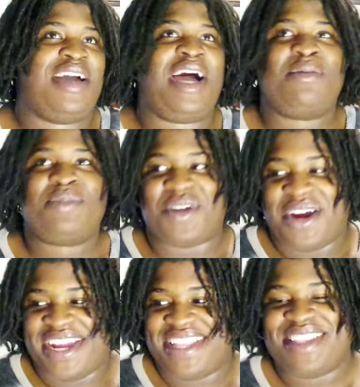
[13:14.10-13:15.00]
I'm
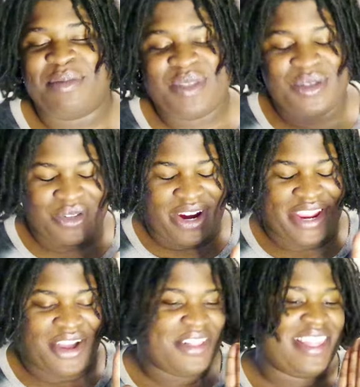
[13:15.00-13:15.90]
sorry. I'm so sorry,
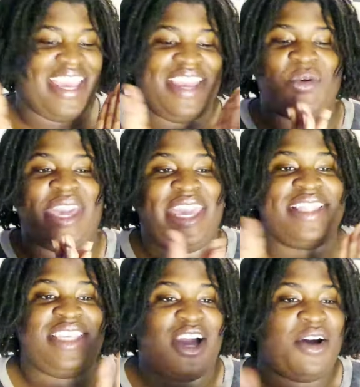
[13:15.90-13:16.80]
y'all. Like, okay,
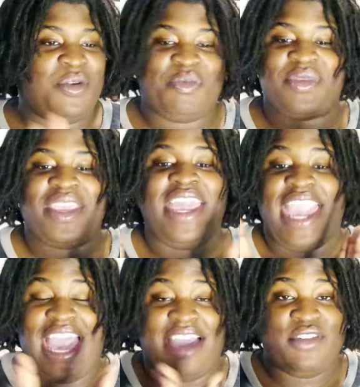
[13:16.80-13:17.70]
y'all
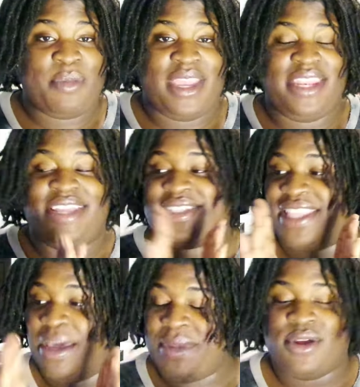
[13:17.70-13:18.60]
have your opinions.
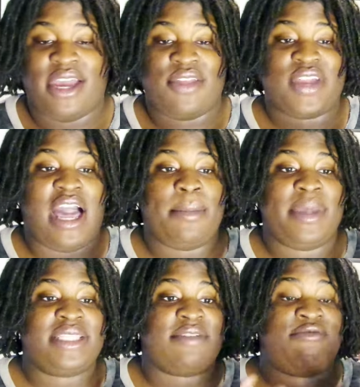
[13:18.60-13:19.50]
Let me know down in the
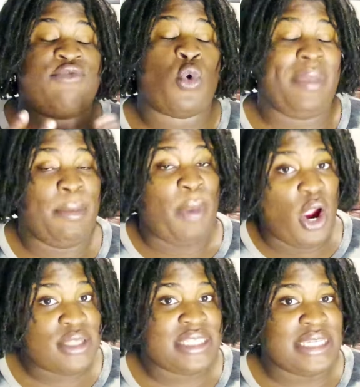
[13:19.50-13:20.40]
comments. For me
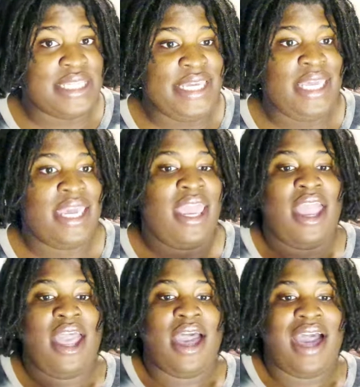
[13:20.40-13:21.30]
personally,
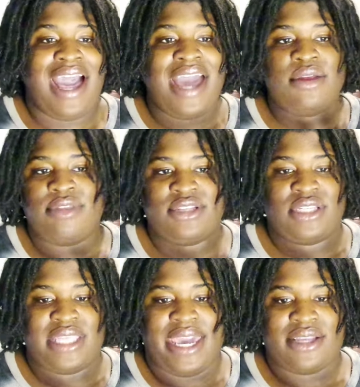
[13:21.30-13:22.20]
I don't think
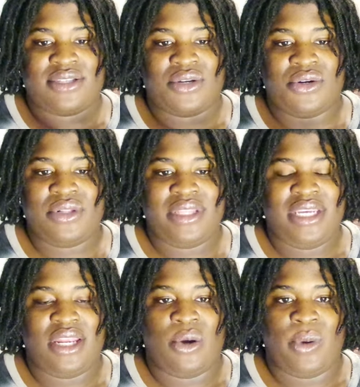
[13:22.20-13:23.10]
she's the asshole. You
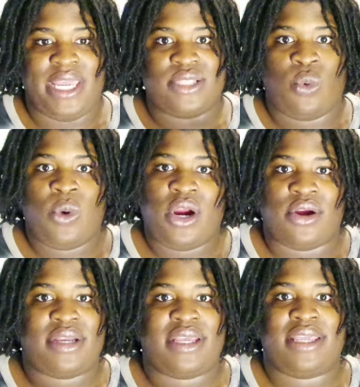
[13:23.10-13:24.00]
know, it's
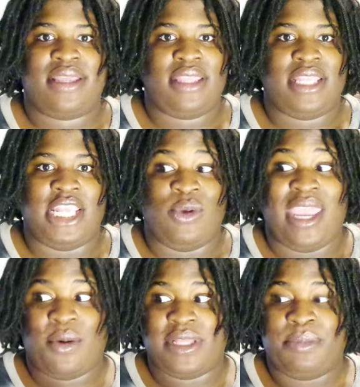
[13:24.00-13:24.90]
work. You
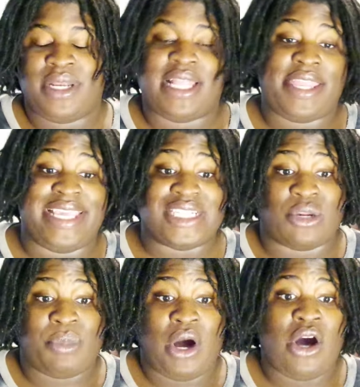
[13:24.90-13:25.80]
can't really put a lot of things
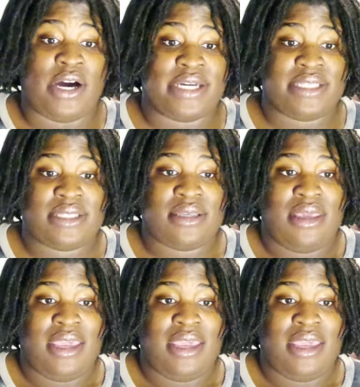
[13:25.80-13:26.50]
on pause.